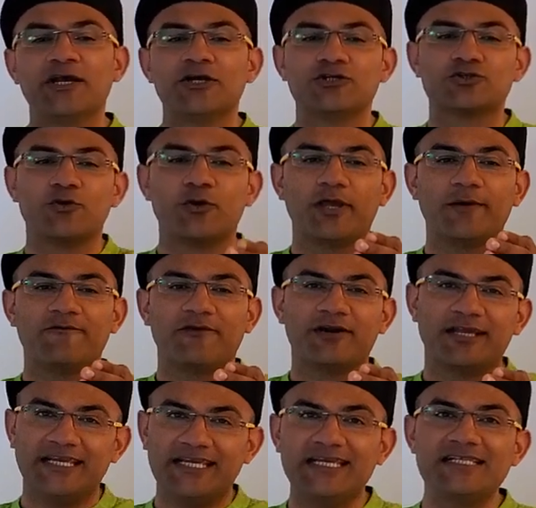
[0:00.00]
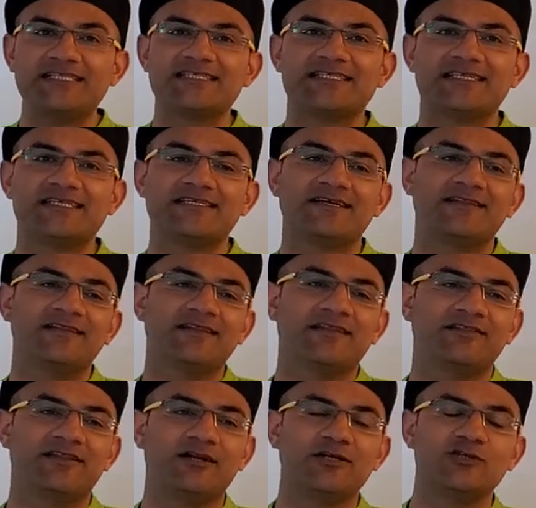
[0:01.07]
So for each season,
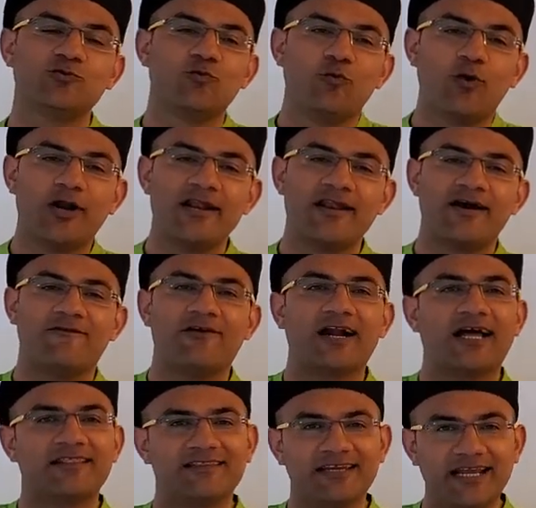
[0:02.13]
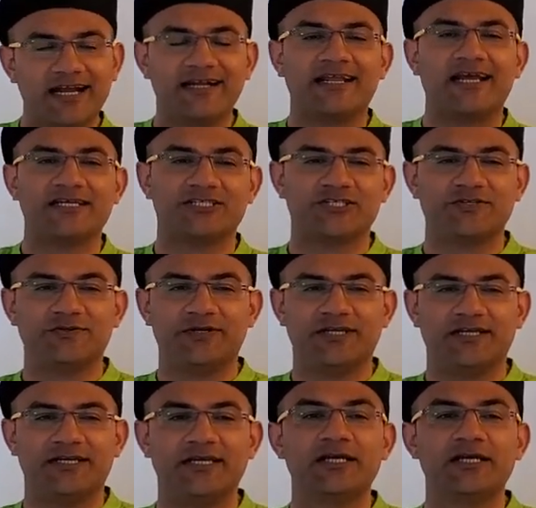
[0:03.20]
there is one Navaratri attached to it.